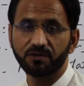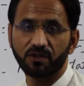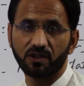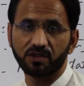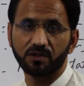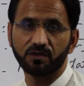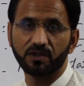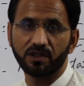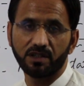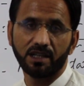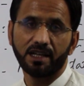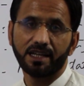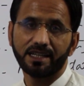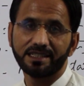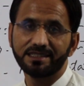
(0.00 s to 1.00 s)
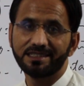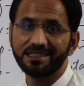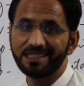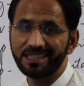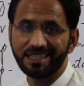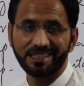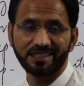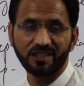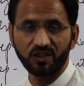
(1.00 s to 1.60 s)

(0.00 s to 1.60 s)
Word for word: for the word engineering.